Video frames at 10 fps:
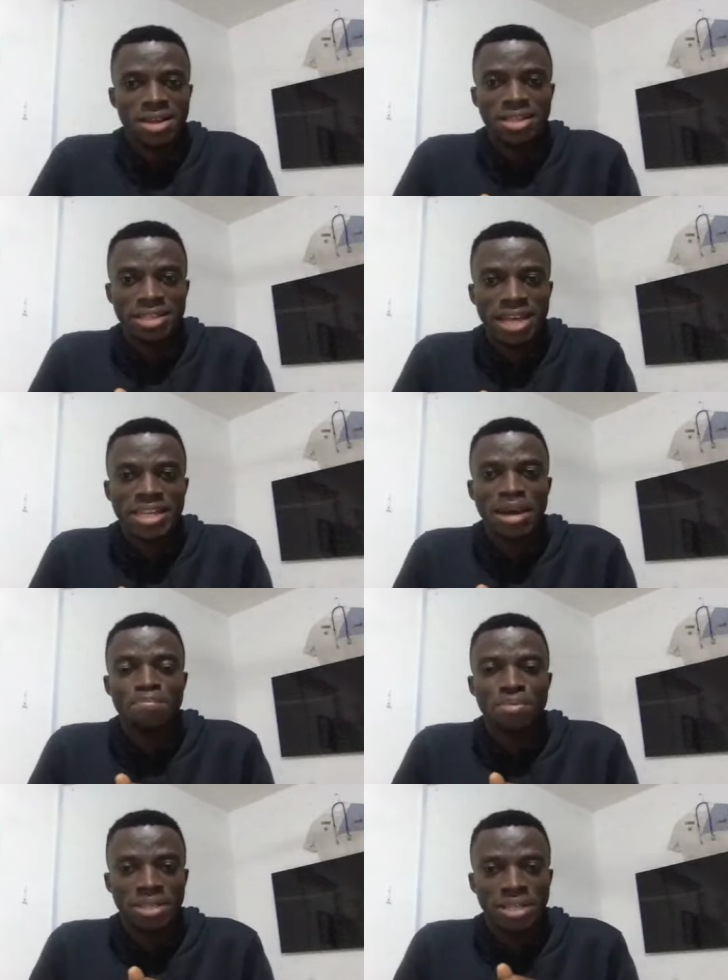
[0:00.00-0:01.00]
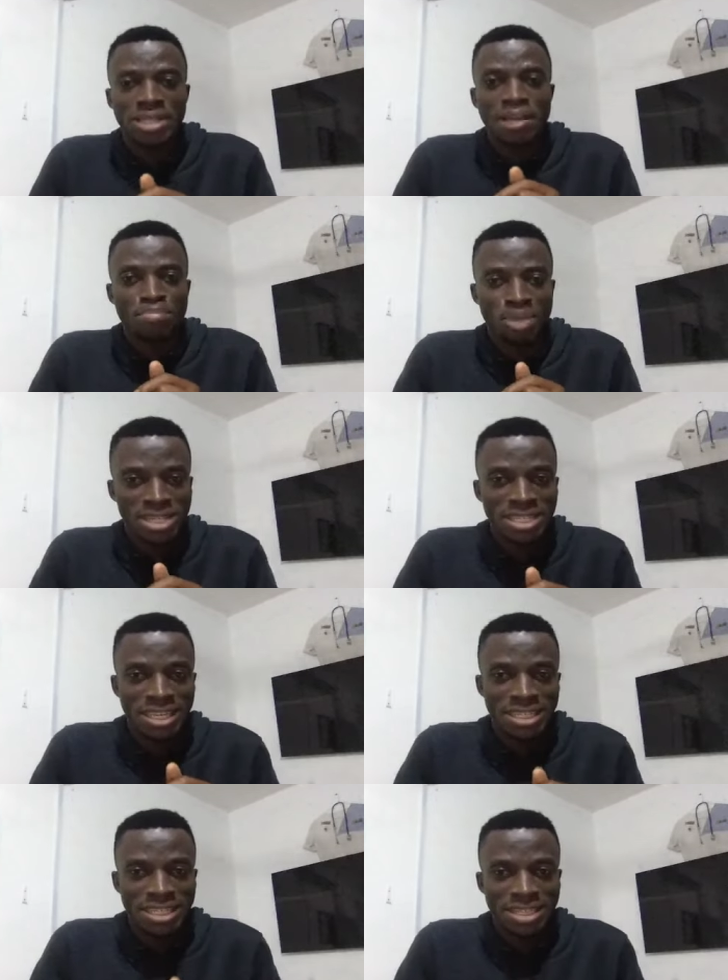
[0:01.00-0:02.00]
then the, the, the
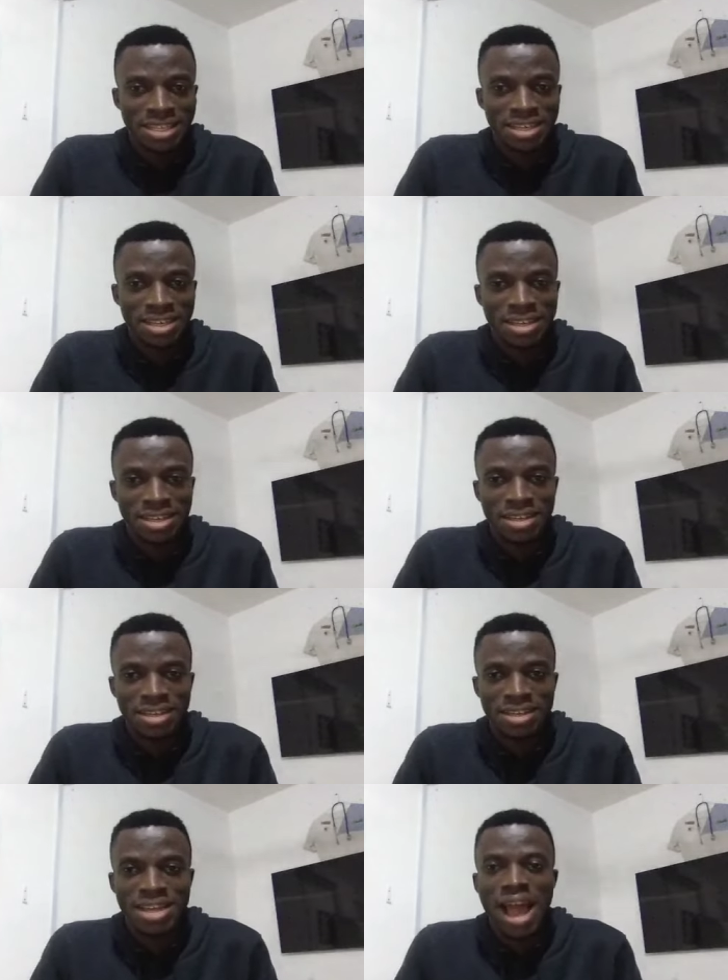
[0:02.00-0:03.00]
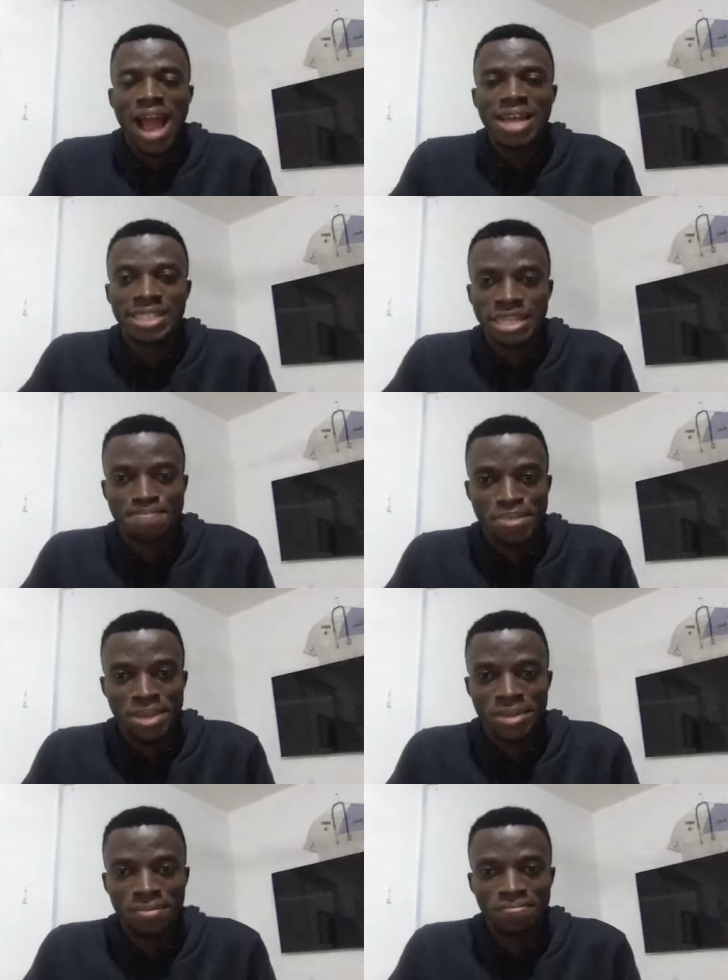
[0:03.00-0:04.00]
president the igp
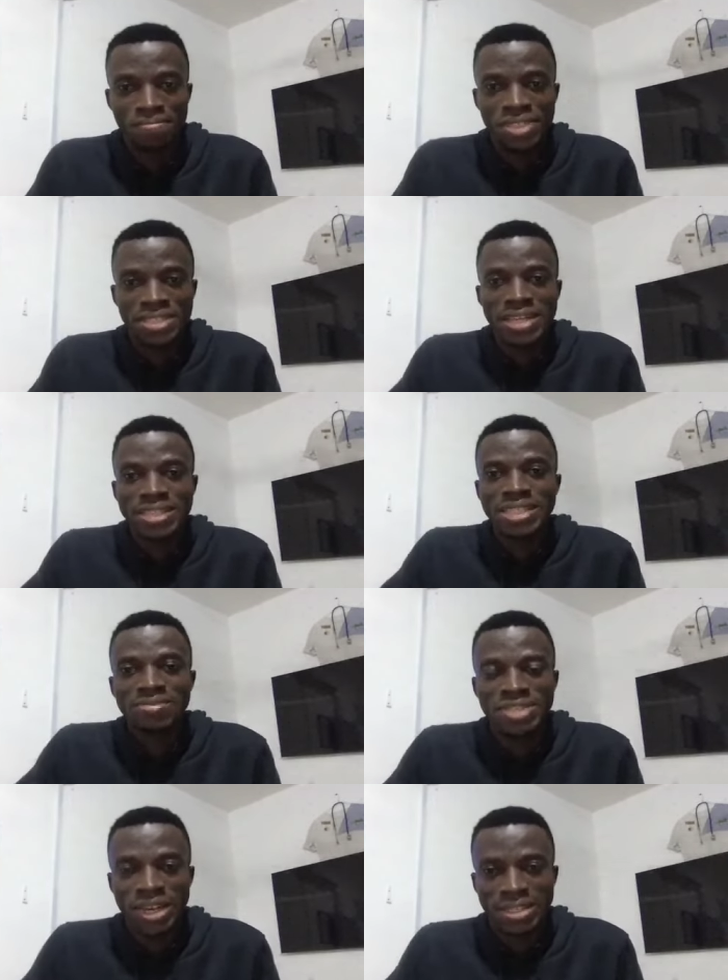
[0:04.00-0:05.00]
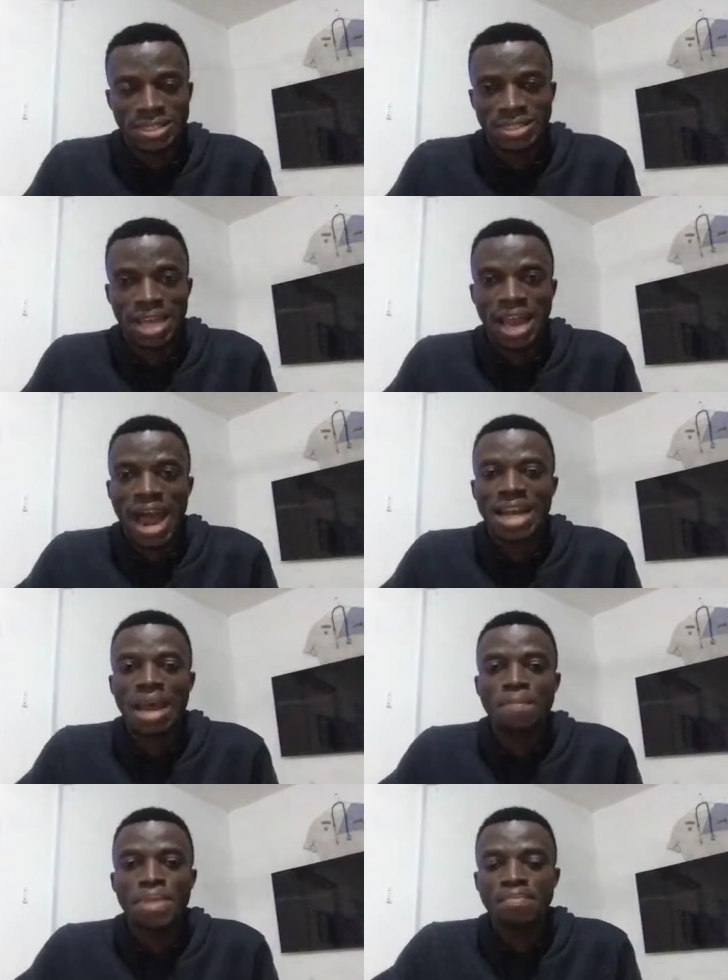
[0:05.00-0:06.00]
the chief justice and other
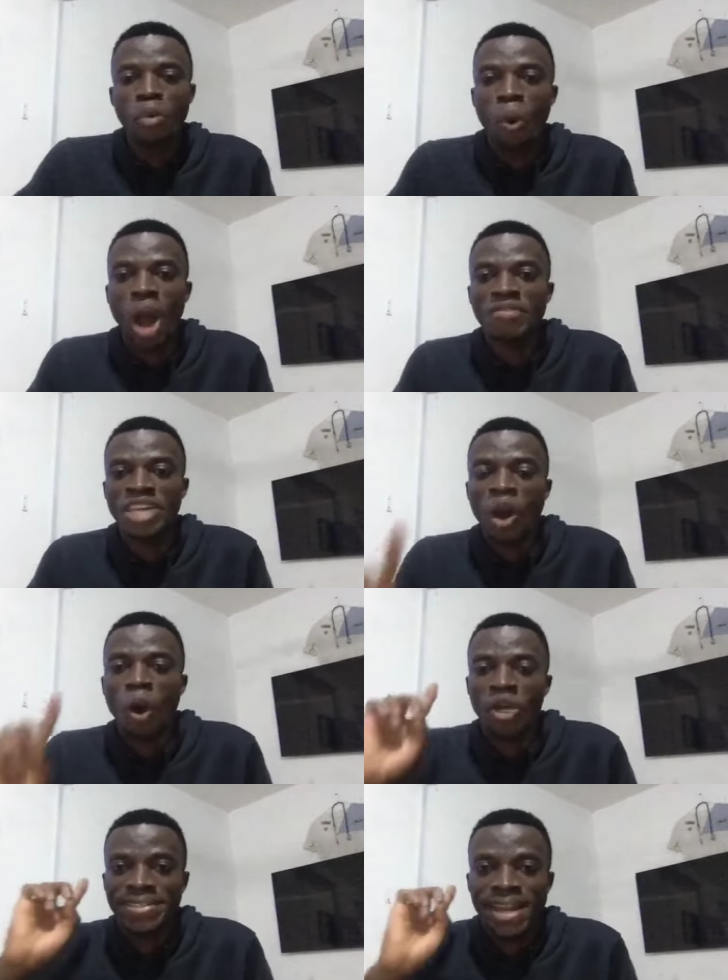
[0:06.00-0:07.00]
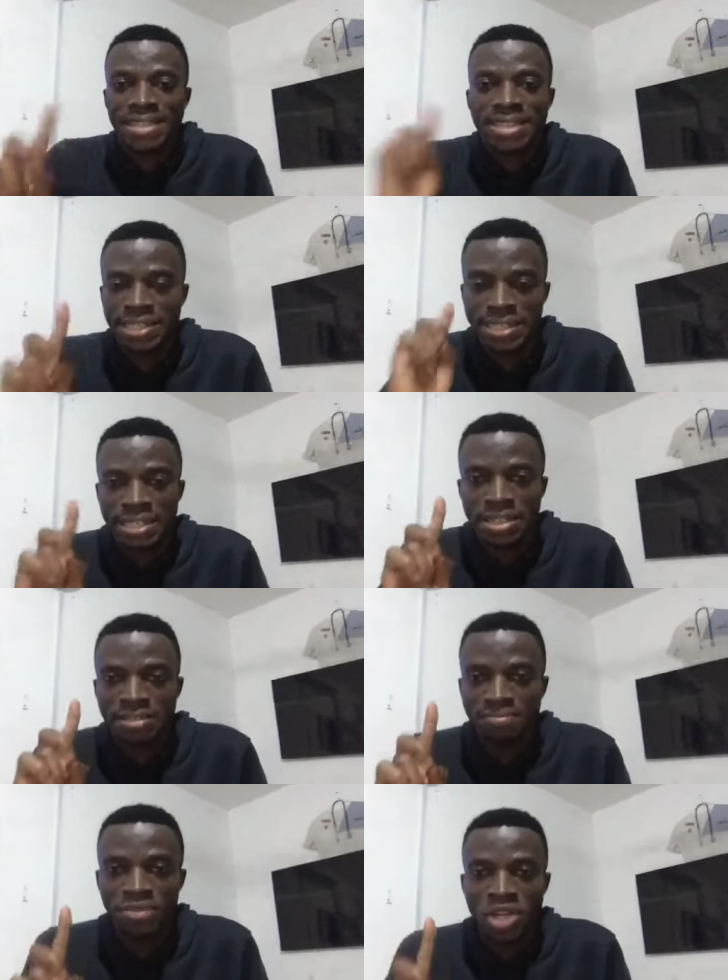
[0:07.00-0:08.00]
people have the audacity
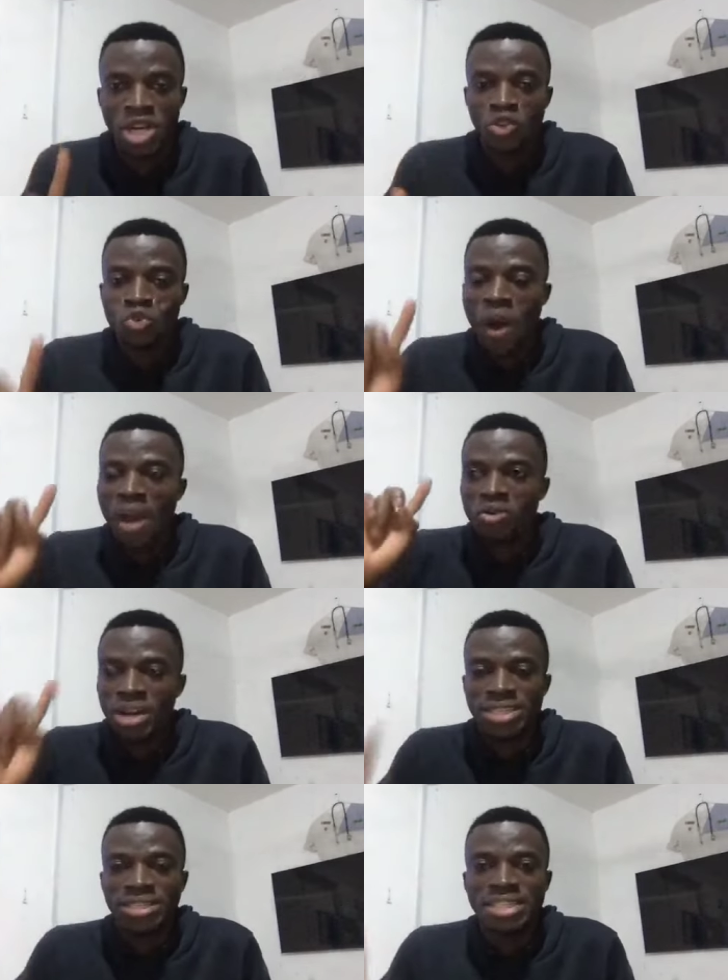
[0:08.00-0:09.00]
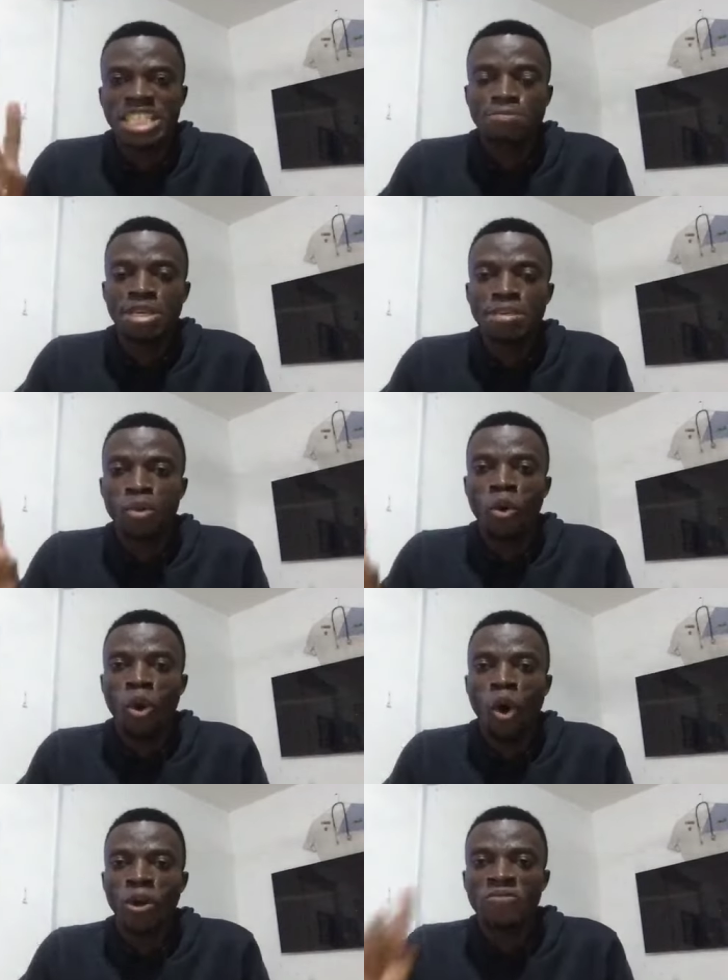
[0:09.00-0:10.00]
to arrest these people
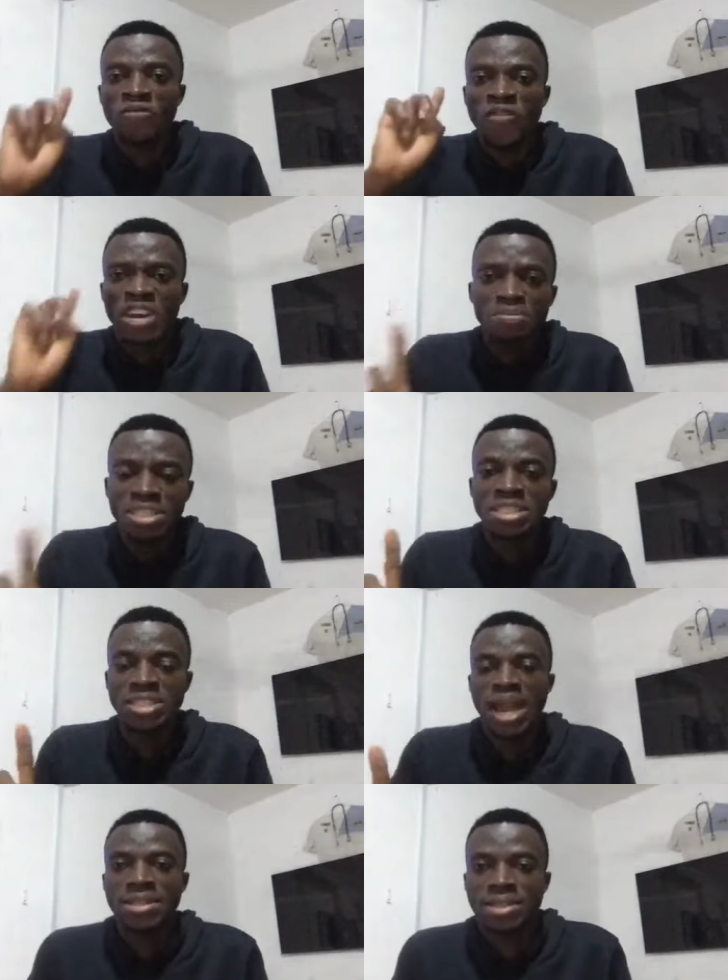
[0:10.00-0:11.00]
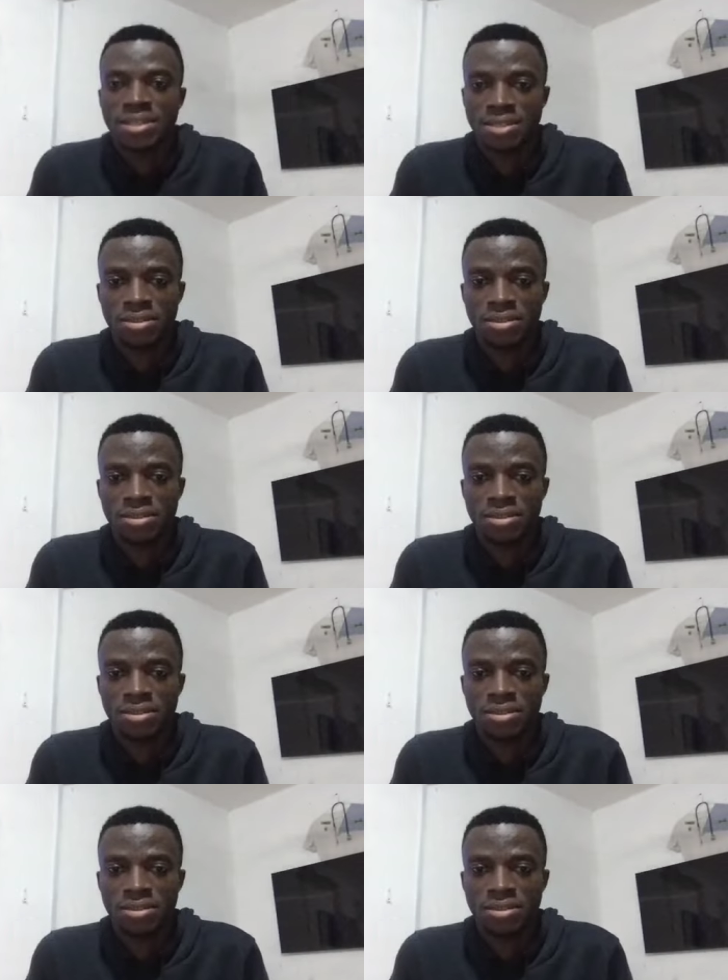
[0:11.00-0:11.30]
on flimsy charges